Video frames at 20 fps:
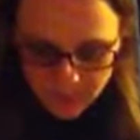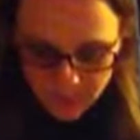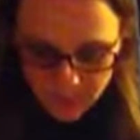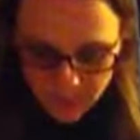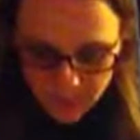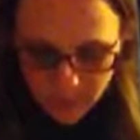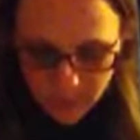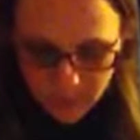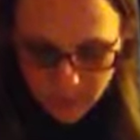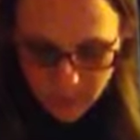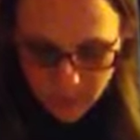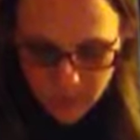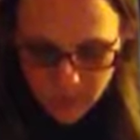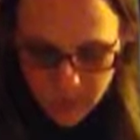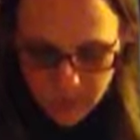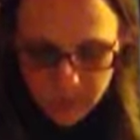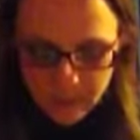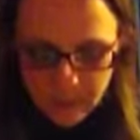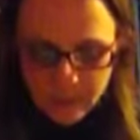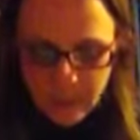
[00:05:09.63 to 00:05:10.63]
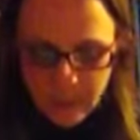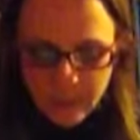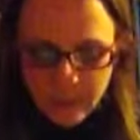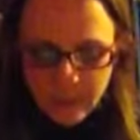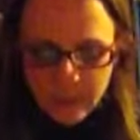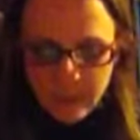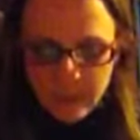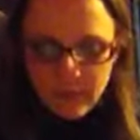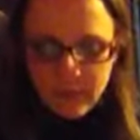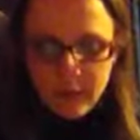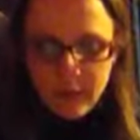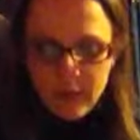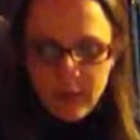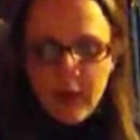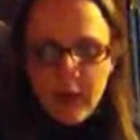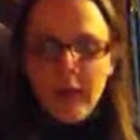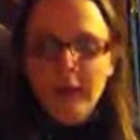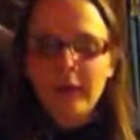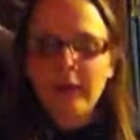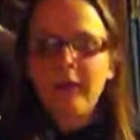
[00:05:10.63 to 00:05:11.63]
Another one is The
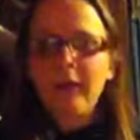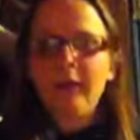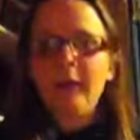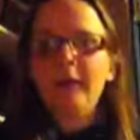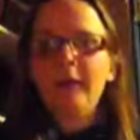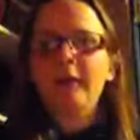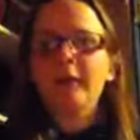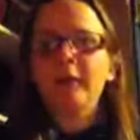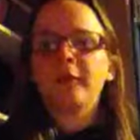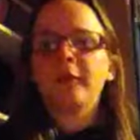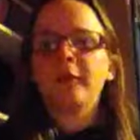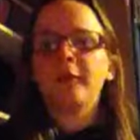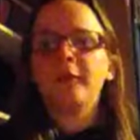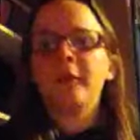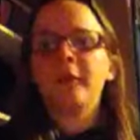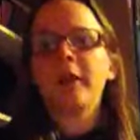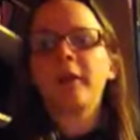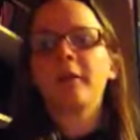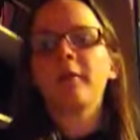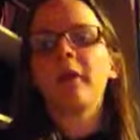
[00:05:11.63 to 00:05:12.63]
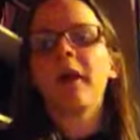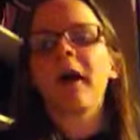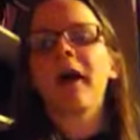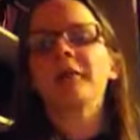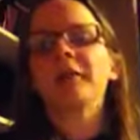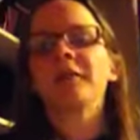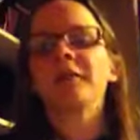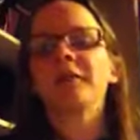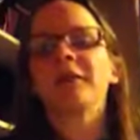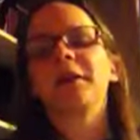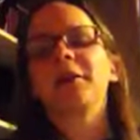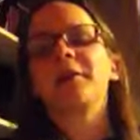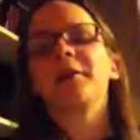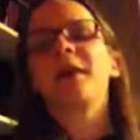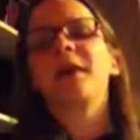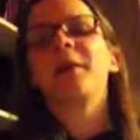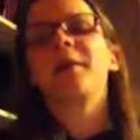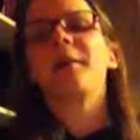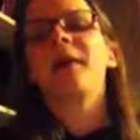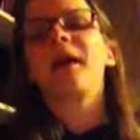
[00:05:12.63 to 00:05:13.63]
Lion King. The thing, well, actually,
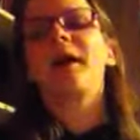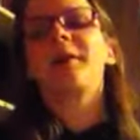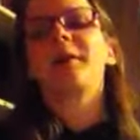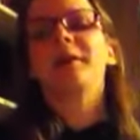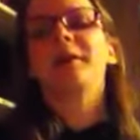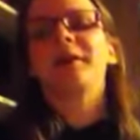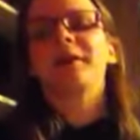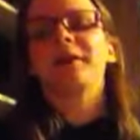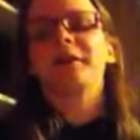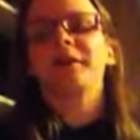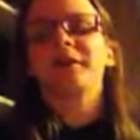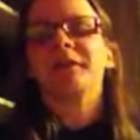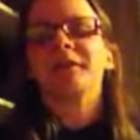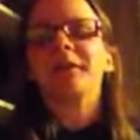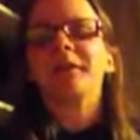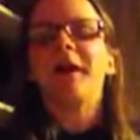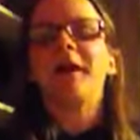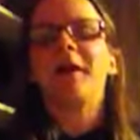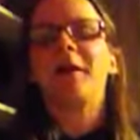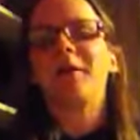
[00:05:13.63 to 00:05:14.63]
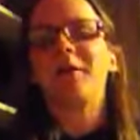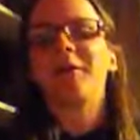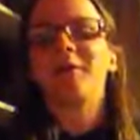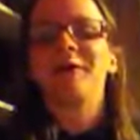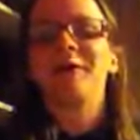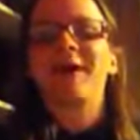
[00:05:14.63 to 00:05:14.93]
my mom, my sister, and I all could